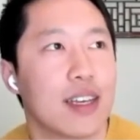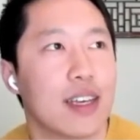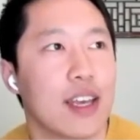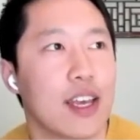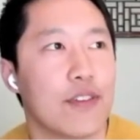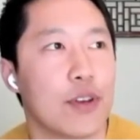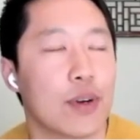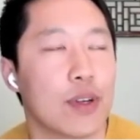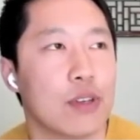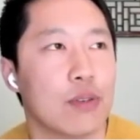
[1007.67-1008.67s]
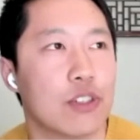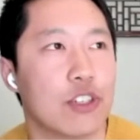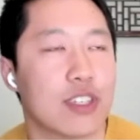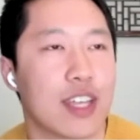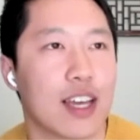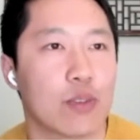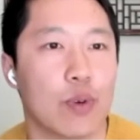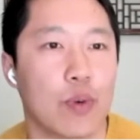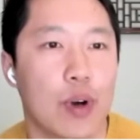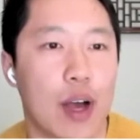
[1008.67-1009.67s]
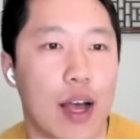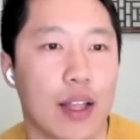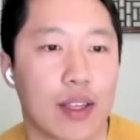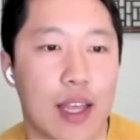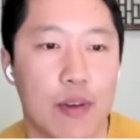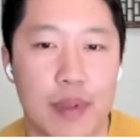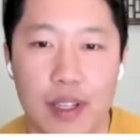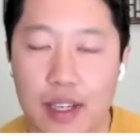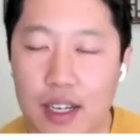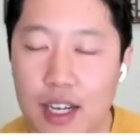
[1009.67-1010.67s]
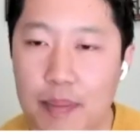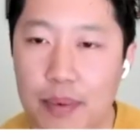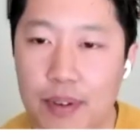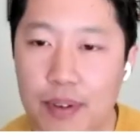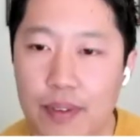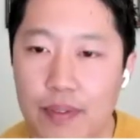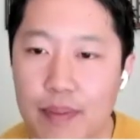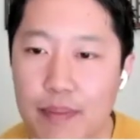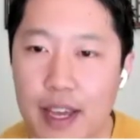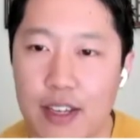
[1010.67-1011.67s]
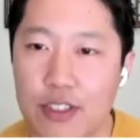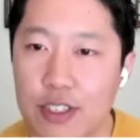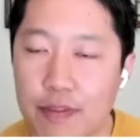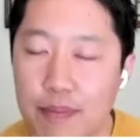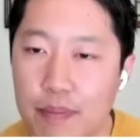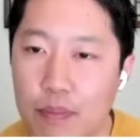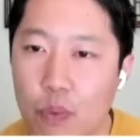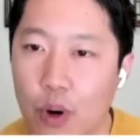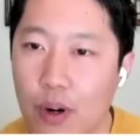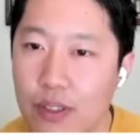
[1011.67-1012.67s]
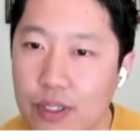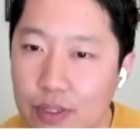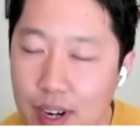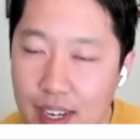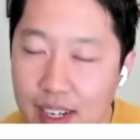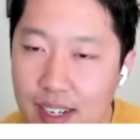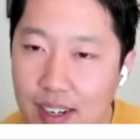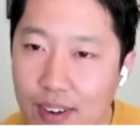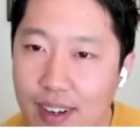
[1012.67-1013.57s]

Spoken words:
if you were to use just text, like that would be like a couple pages of words, right? Or